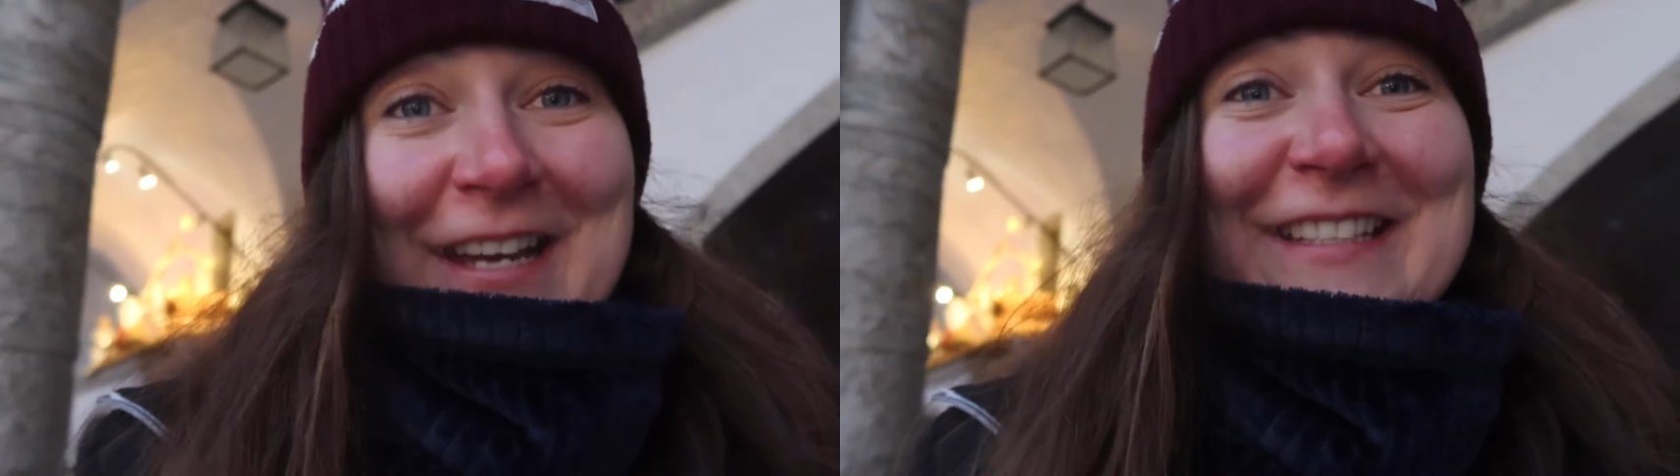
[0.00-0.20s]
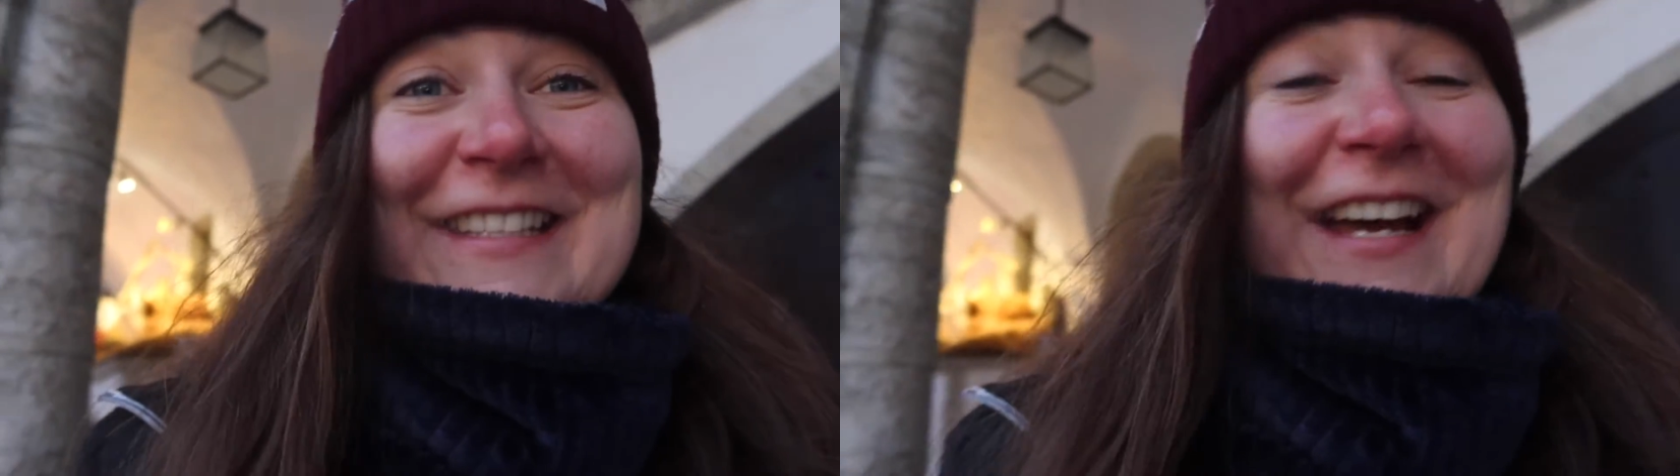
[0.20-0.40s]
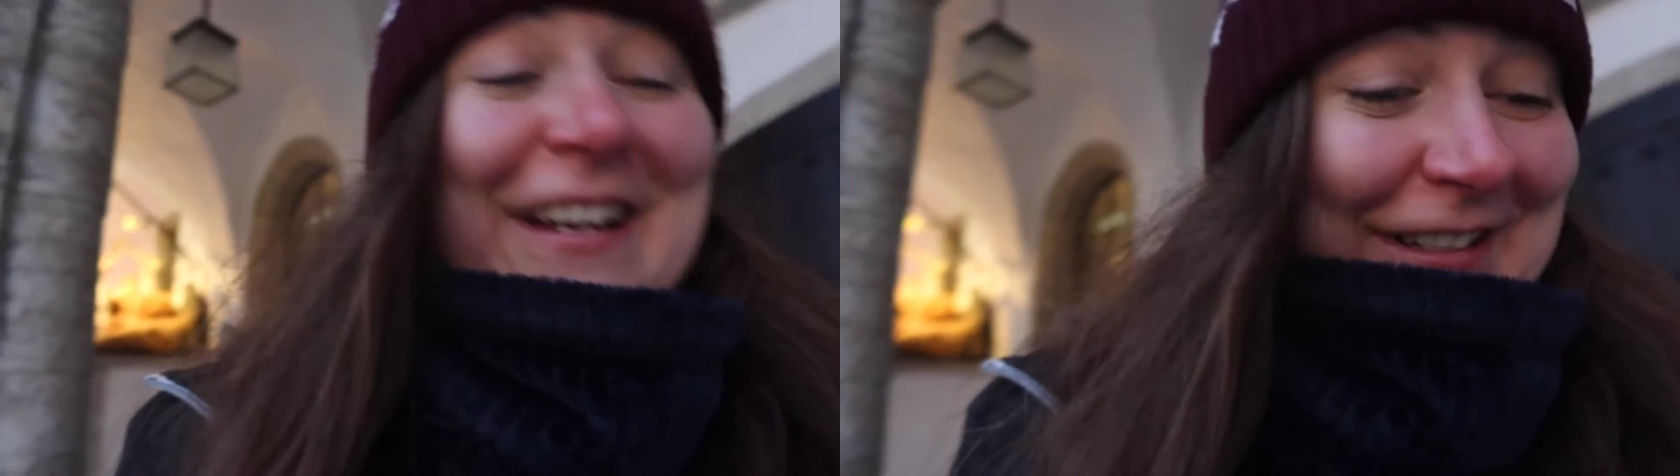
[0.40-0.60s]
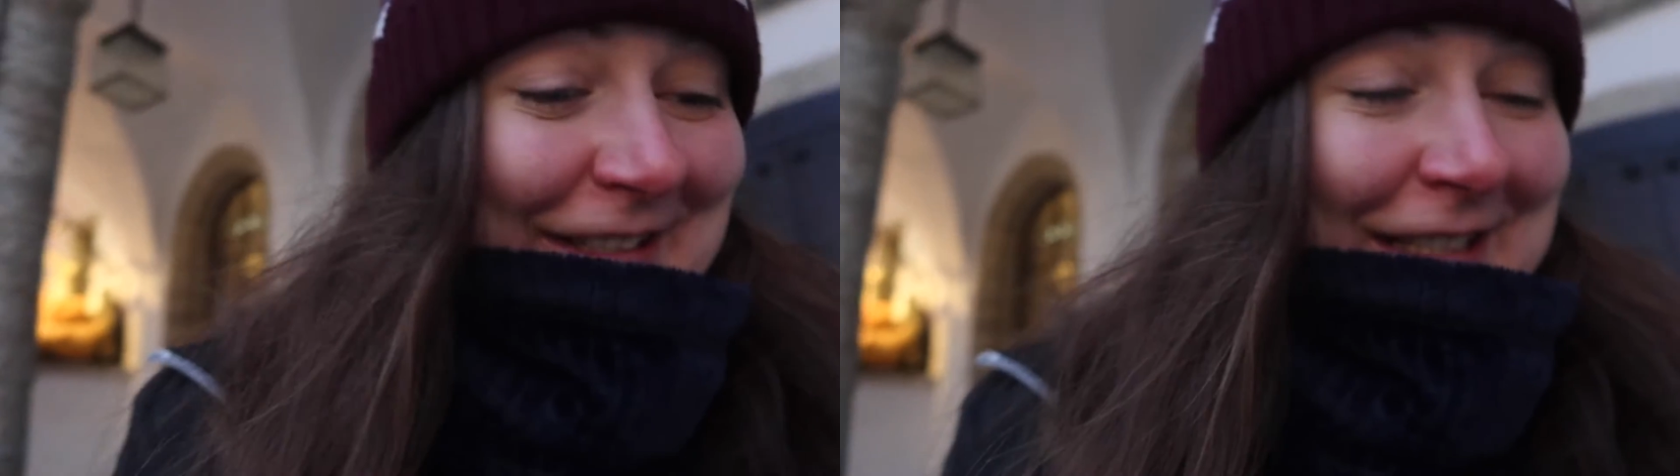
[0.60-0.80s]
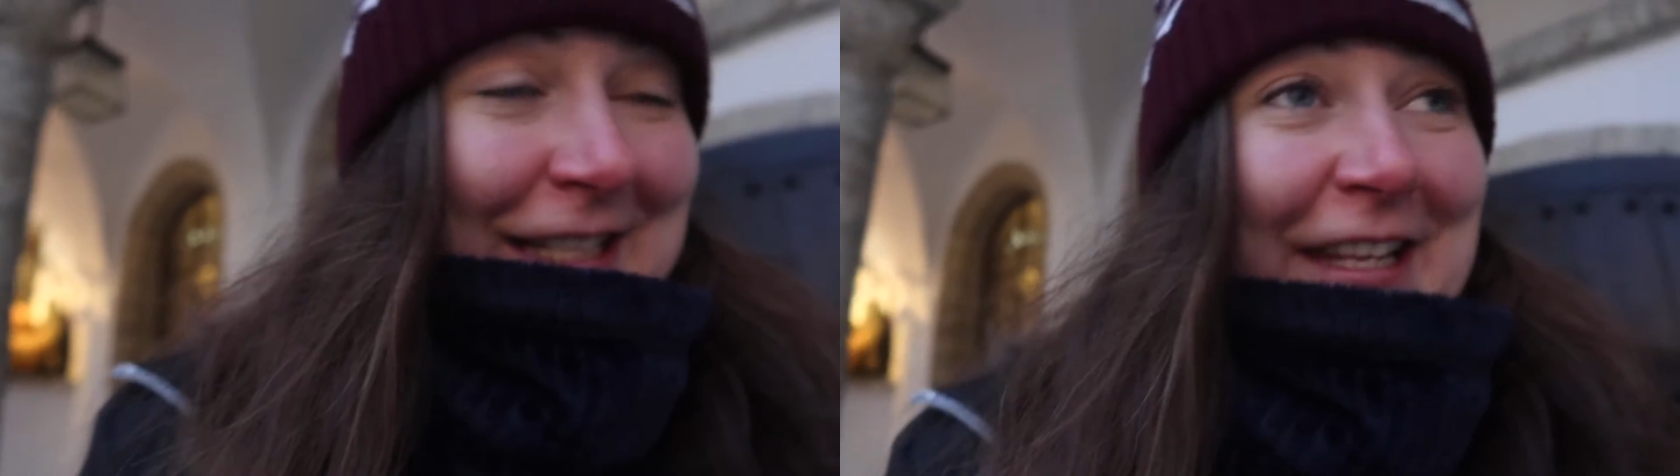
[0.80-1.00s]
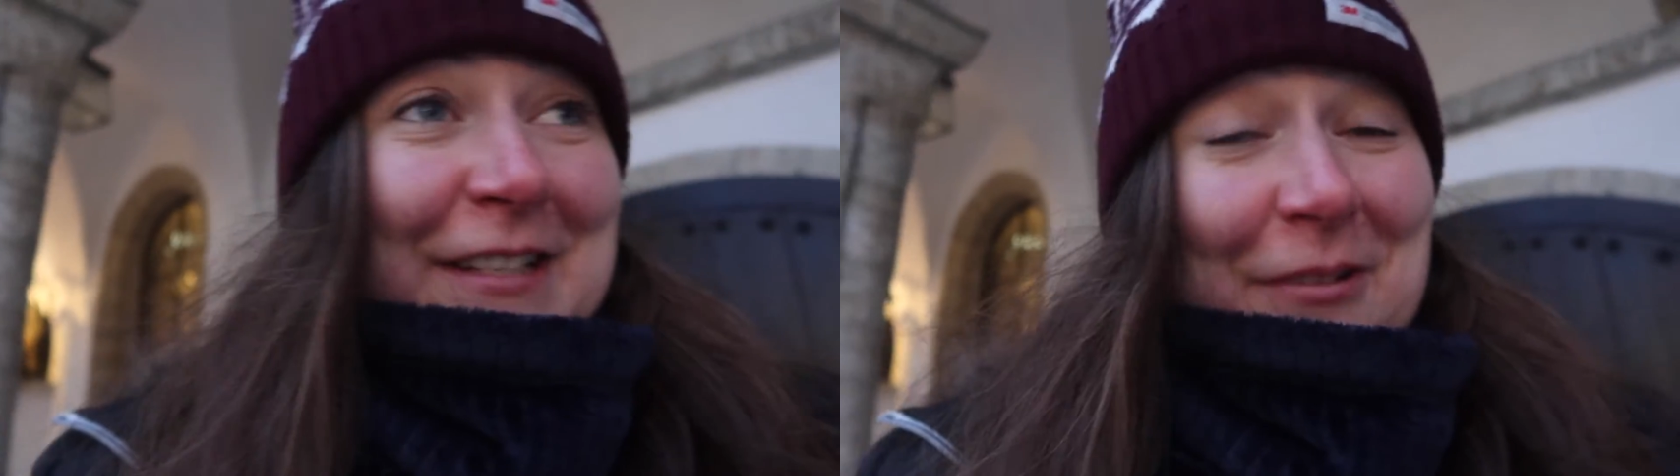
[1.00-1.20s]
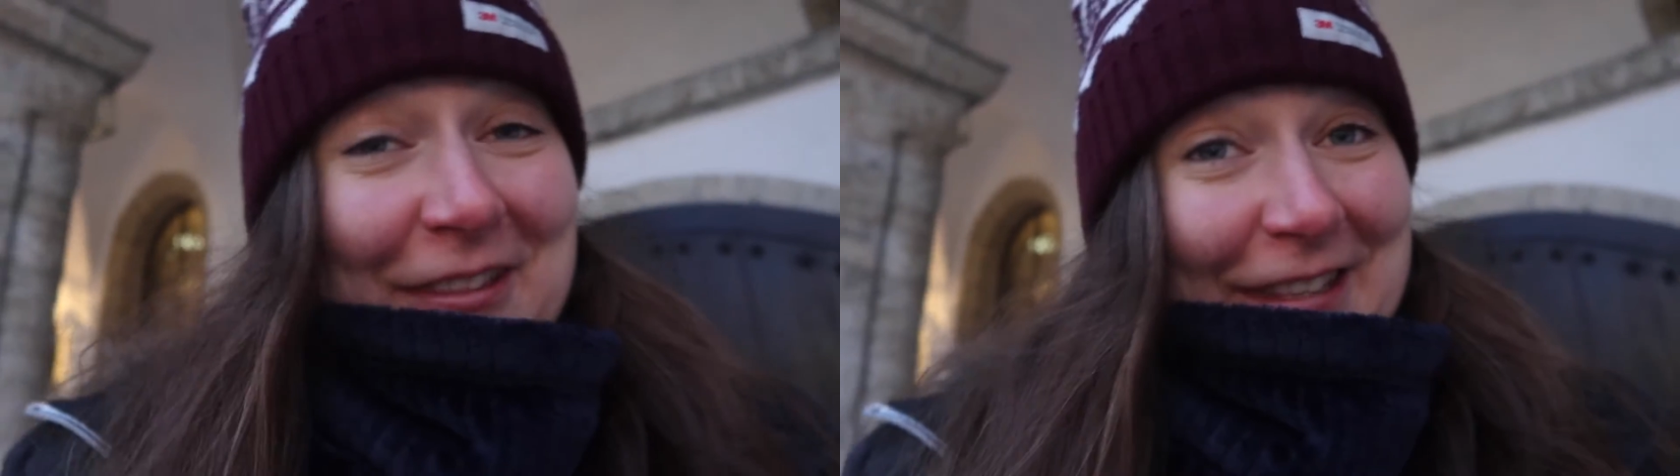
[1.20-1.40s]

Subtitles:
So that's one